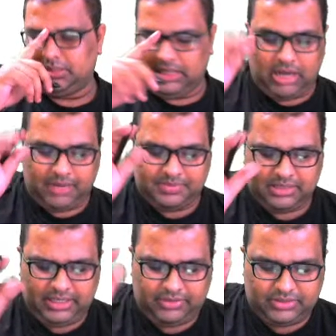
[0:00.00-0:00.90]
Now observe
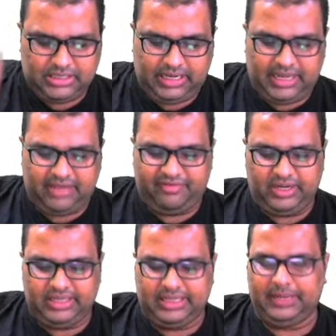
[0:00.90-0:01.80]
the question
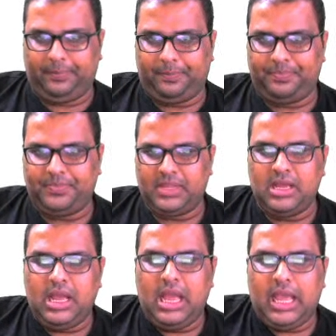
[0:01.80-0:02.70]
carefully there.
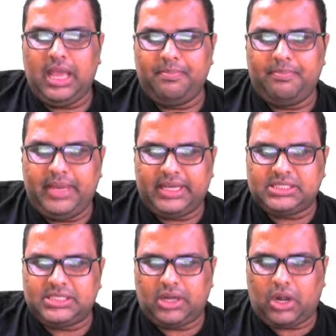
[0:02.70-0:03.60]
A
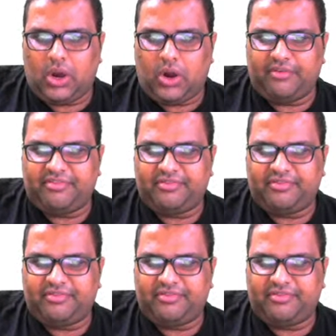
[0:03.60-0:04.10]
mixture of